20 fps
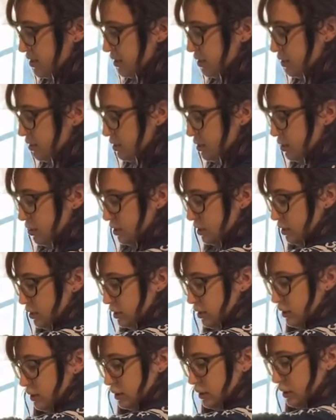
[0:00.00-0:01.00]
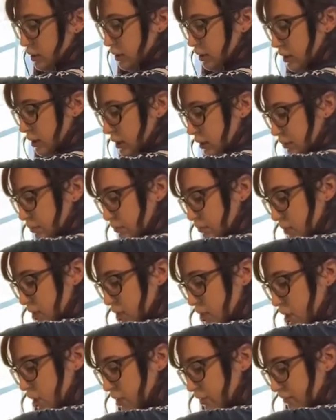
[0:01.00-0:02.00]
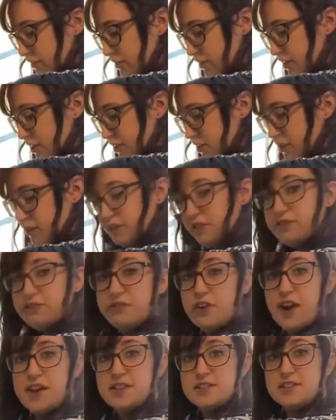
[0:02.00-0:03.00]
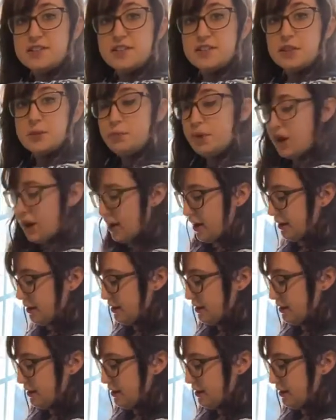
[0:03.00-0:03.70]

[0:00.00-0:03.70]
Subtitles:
to meet all of the friends in the pot